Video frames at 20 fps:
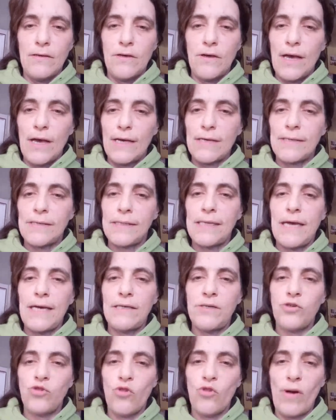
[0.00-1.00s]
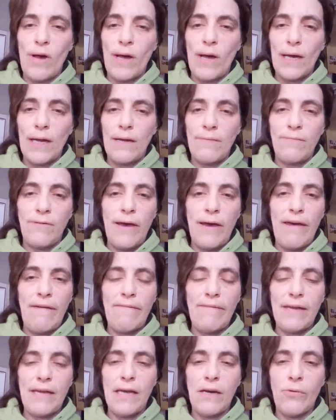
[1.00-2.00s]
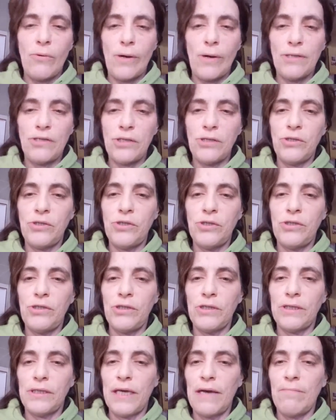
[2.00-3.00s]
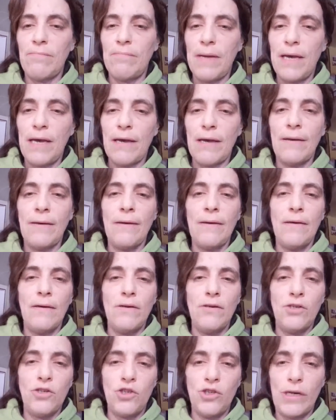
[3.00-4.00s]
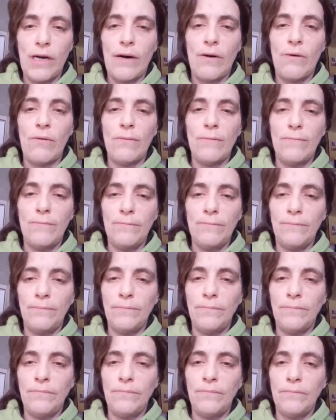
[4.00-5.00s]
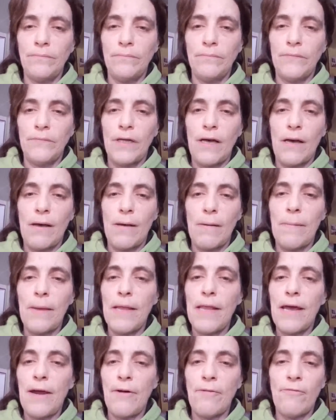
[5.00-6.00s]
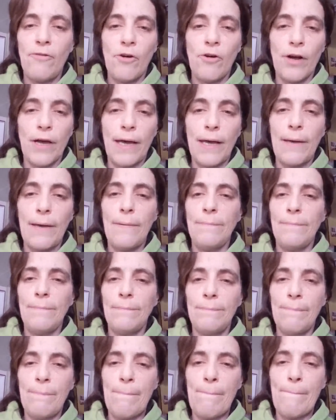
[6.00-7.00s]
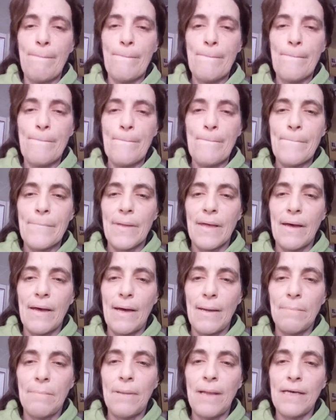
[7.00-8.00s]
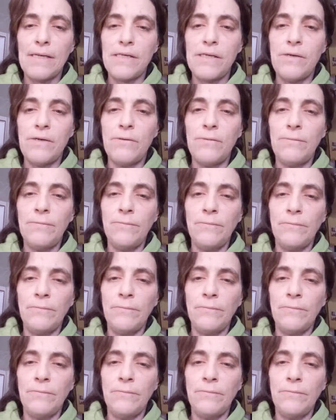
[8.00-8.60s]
Guys, stay strong, and if you have any questions, you just give me a shout. I'll be there for you. God bless you.